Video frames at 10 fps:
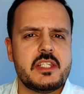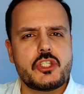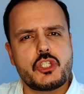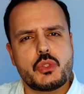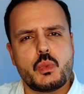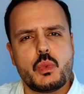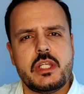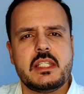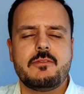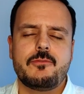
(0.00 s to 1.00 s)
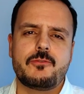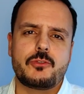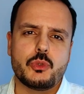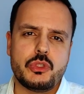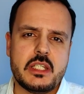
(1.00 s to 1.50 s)
sweet
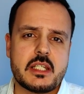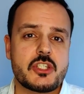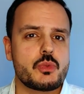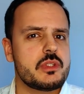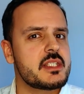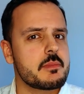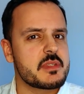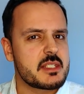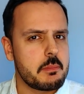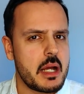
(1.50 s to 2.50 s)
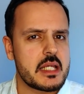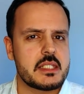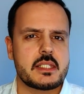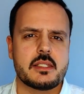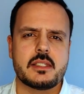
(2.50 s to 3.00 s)
fruitiness with some
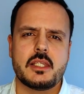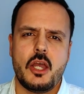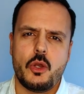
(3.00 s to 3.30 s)
spices,